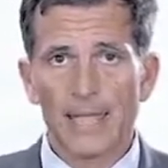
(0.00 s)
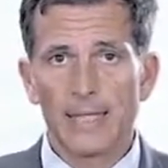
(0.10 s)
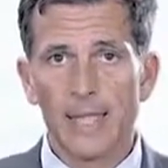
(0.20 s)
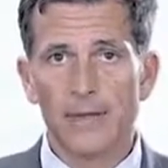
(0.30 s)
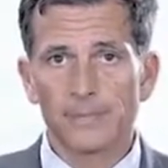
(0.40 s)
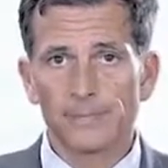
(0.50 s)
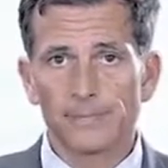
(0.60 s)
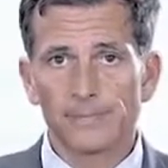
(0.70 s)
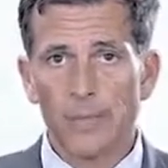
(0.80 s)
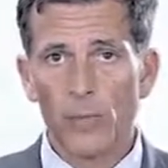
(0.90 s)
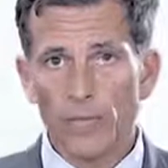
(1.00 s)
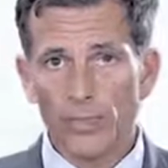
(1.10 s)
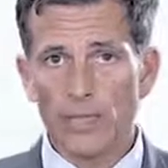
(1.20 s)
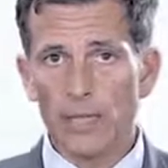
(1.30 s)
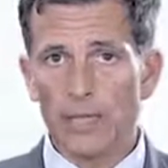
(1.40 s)
Now, when
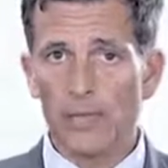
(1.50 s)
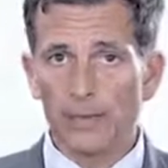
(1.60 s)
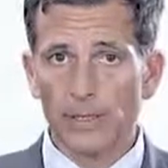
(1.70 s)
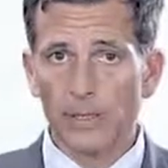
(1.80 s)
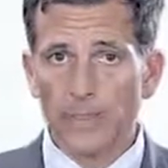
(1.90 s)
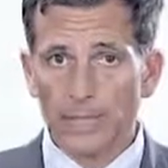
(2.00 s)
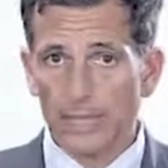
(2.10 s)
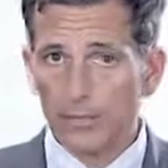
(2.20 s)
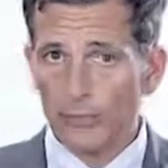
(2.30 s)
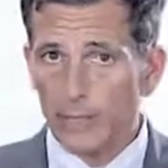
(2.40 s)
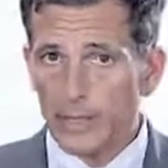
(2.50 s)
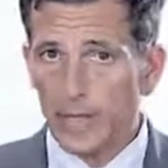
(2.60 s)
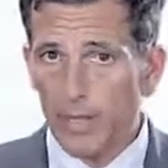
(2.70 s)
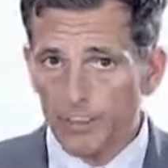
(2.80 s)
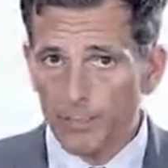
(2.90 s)
you think about this
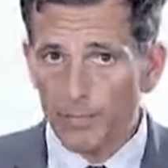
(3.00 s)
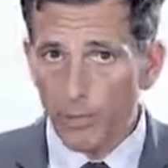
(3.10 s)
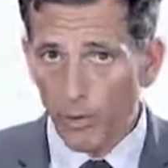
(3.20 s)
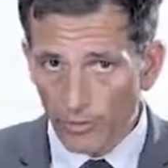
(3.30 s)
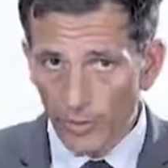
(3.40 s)
retirement bond,